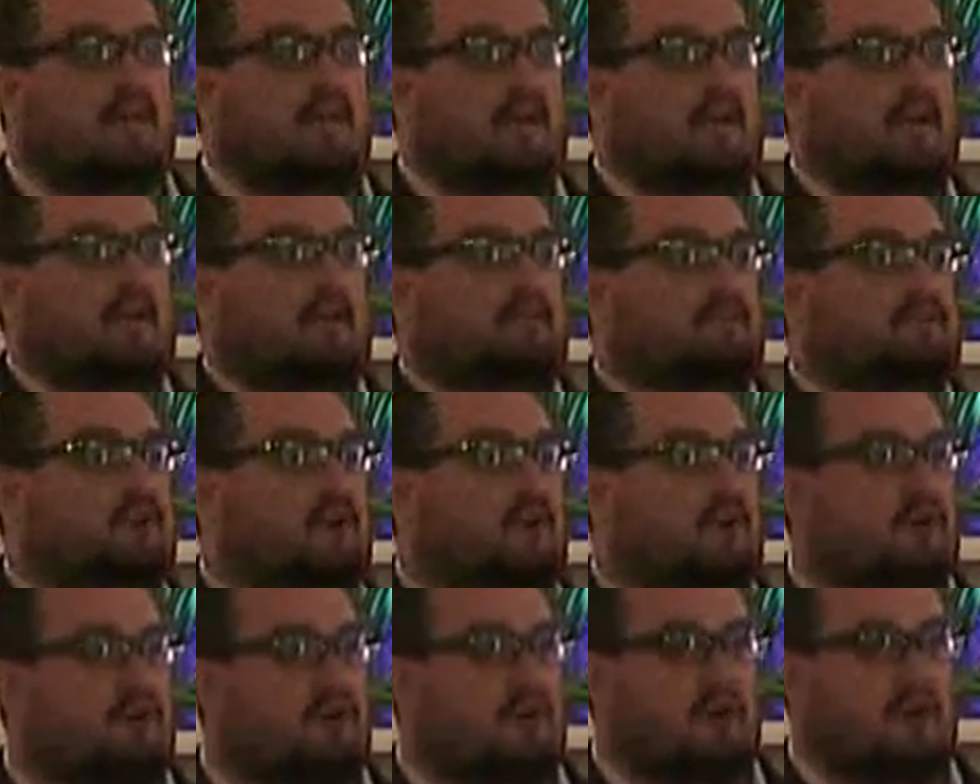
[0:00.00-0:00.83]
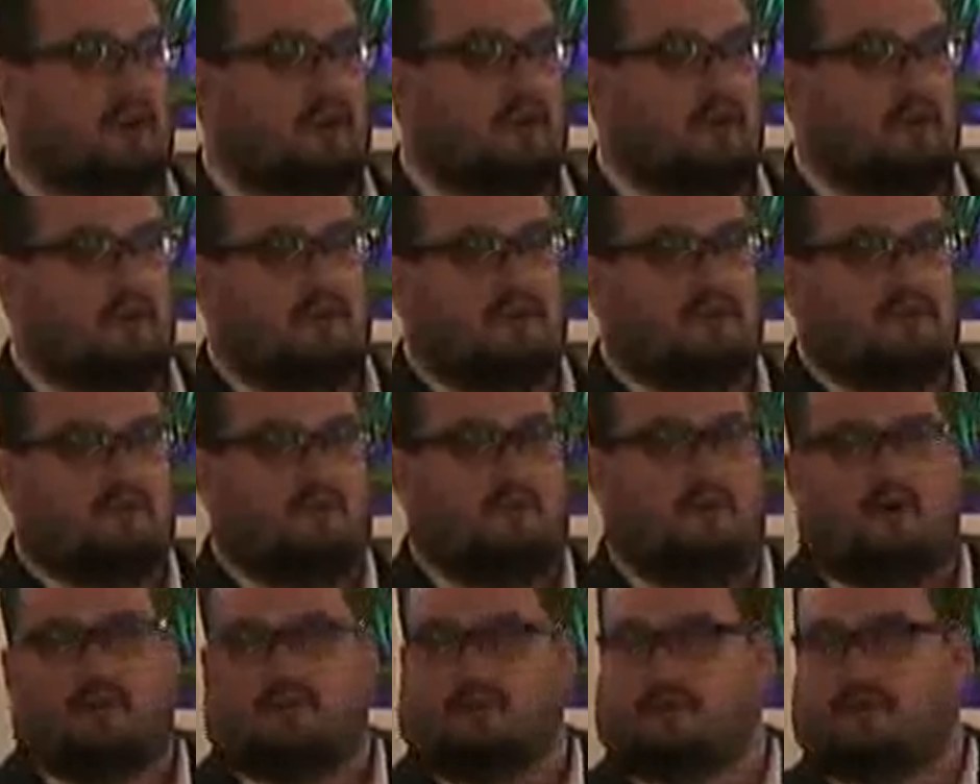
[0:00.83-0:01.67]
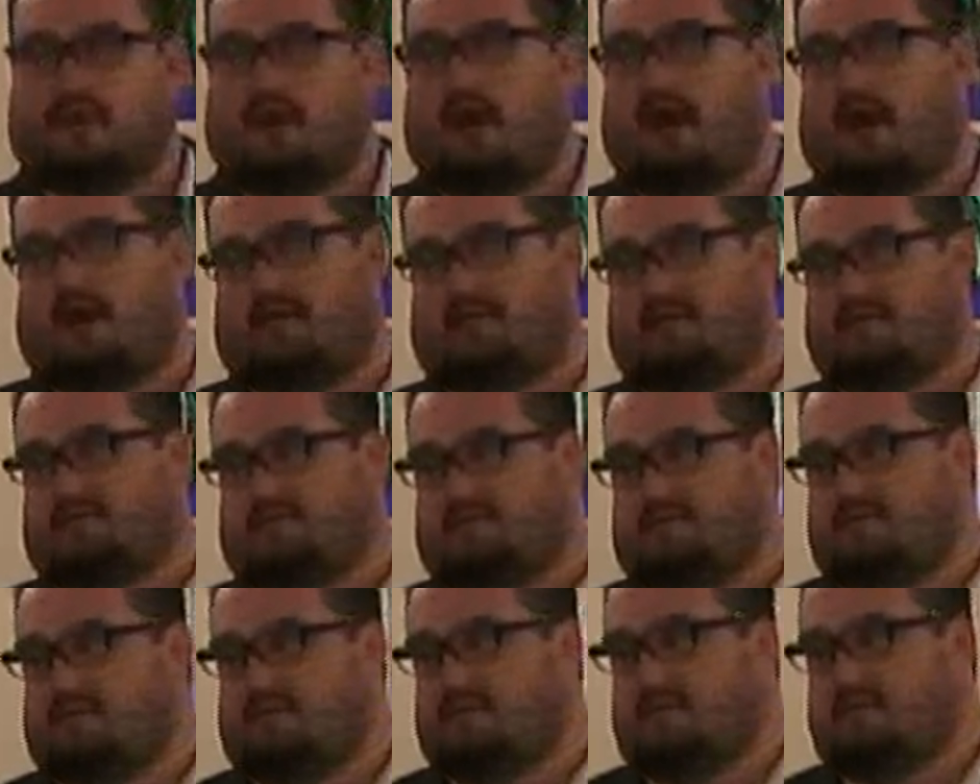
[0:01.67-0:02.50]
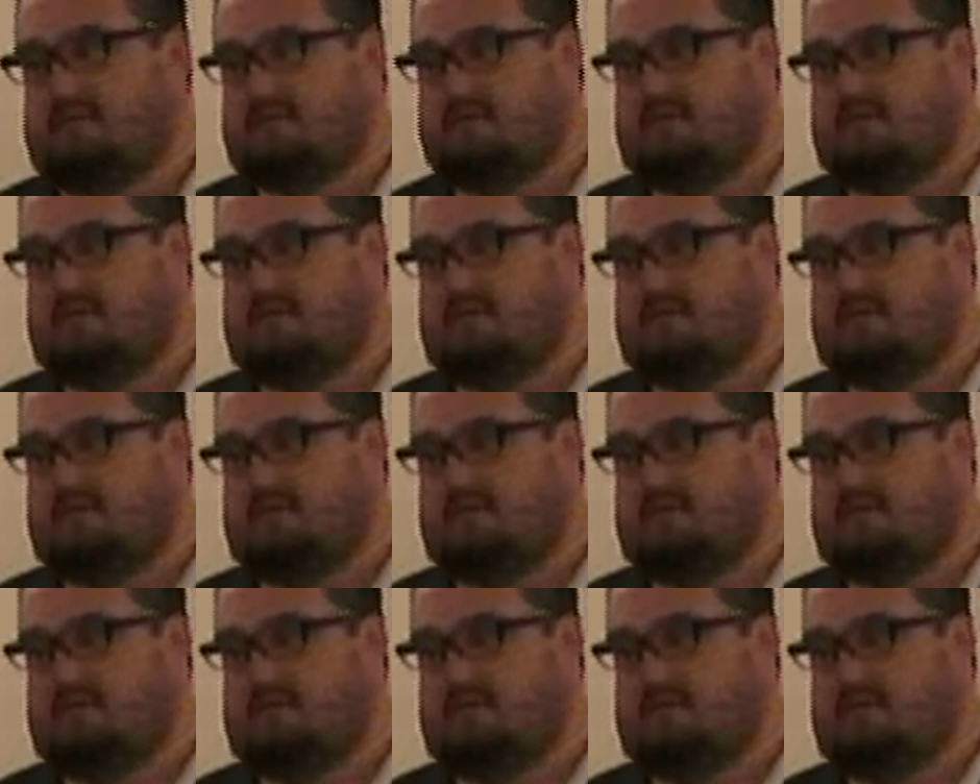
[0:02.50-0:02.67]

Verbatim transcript: They kept turning to other gods.